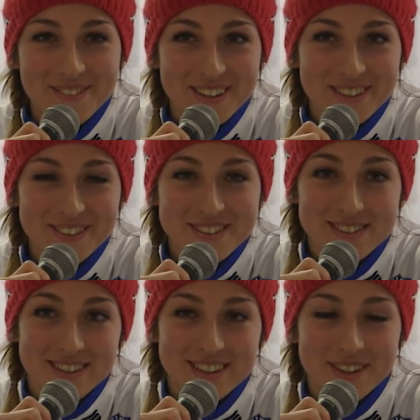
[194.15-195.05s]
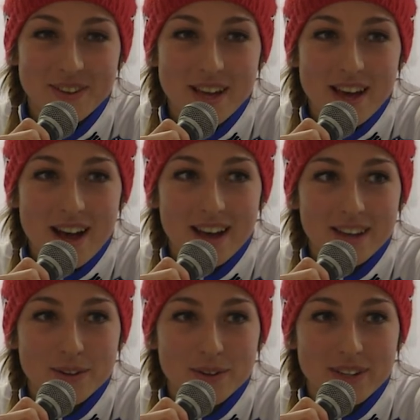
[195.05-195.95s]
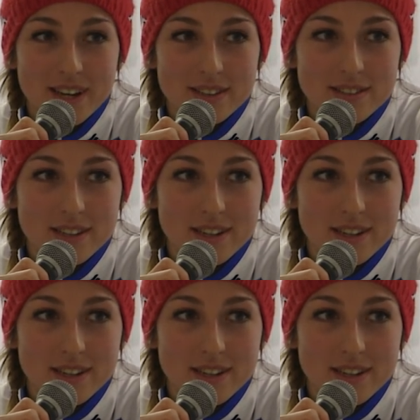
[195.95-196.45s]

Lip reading: because I know that